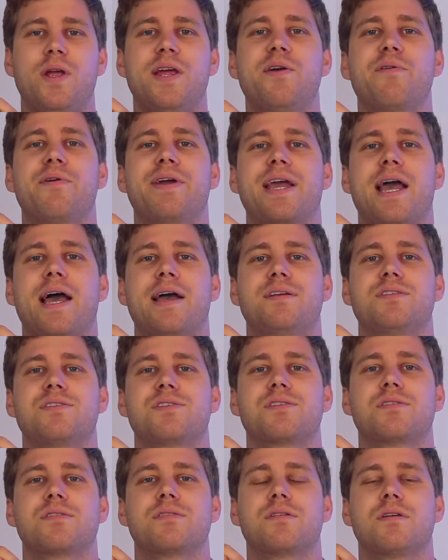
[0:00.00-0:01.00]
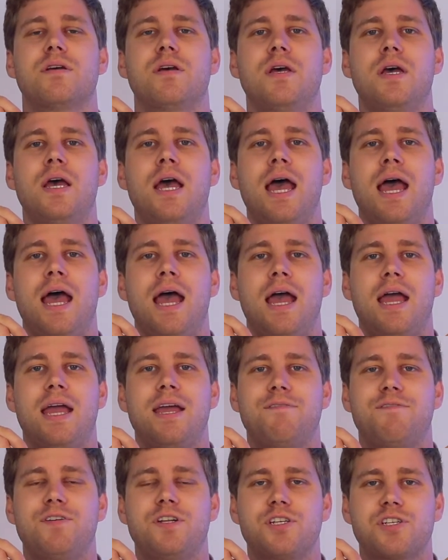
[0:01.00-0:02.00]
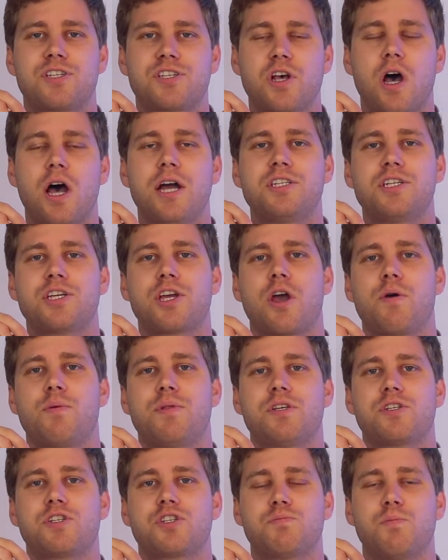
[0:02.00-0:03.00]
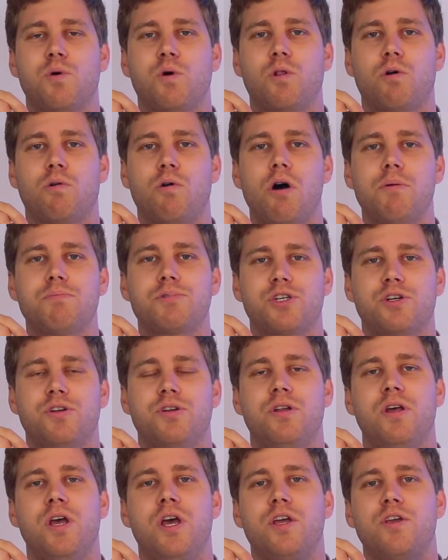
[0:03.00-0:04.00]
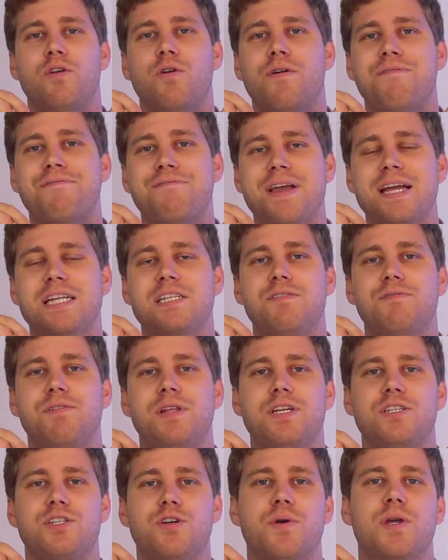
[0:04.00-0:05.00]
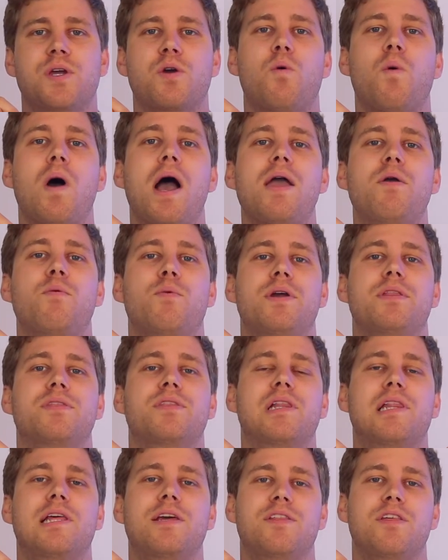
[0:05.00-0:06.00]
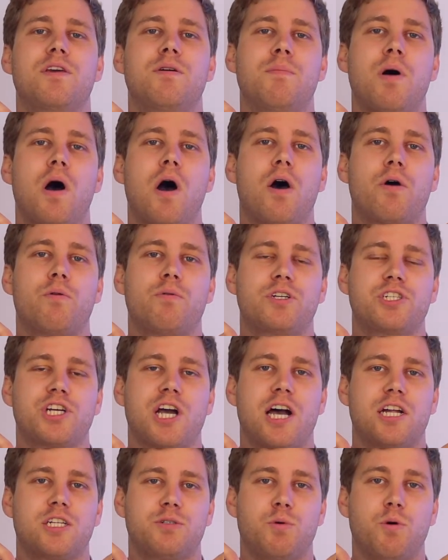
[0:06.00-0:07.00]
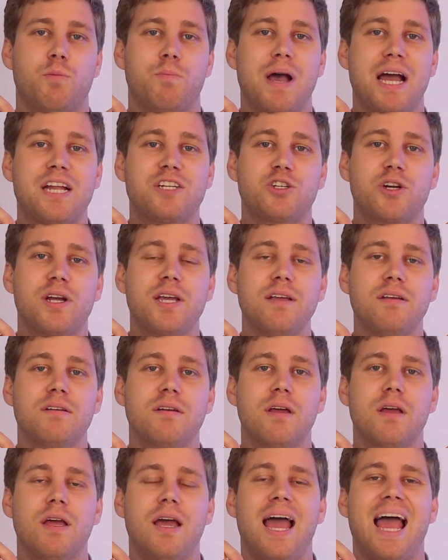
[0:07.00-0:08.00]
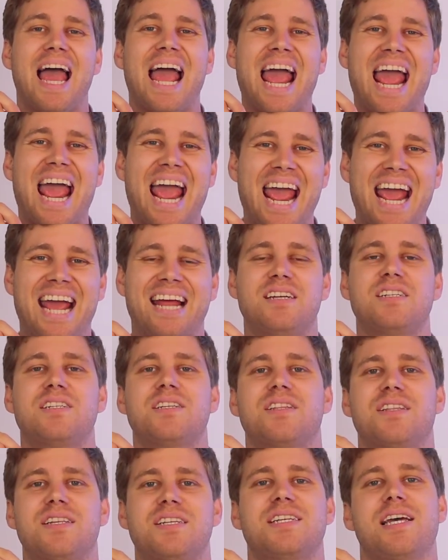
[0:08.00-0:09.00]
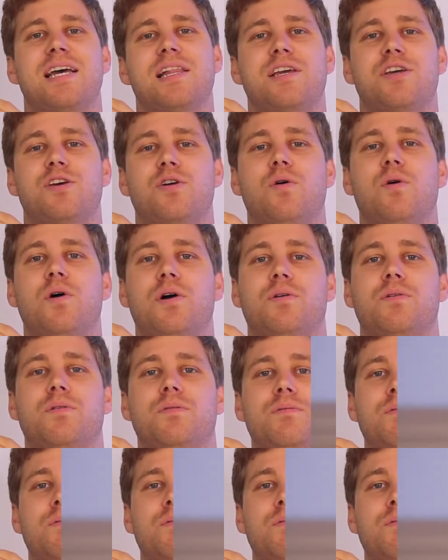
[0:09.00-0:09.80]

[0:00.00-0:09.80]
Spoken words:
hearing aids. If you decide to go with a smaller option, you're effectively doing away with the lithium-ion rechargeable battery and the telecoil.